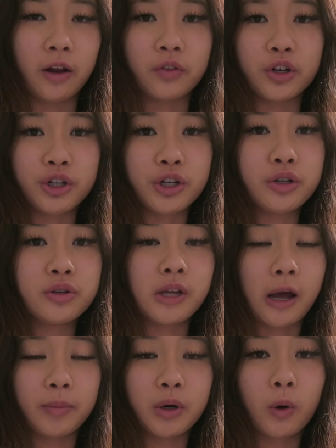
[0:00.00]
And for shoes,
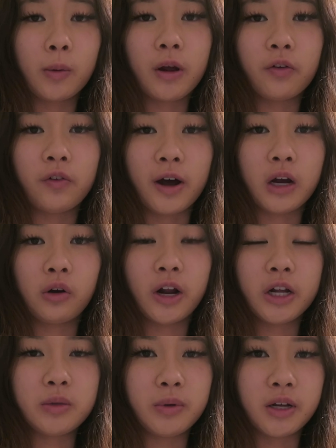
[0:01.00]
I'm gonna wear my Fire
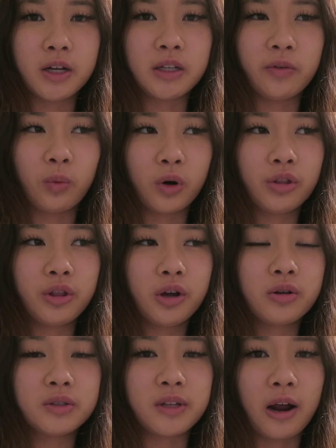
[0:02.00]
Reds because I've worn
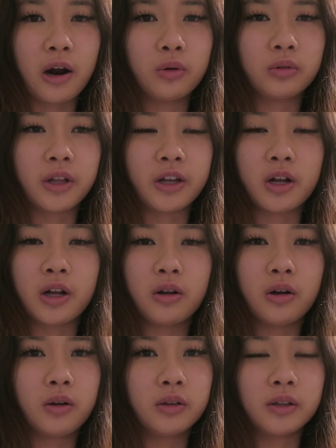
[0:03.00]
those out like
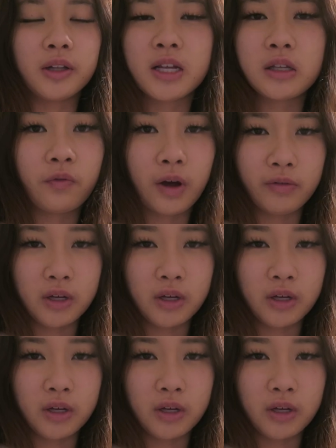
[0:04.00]
less than 5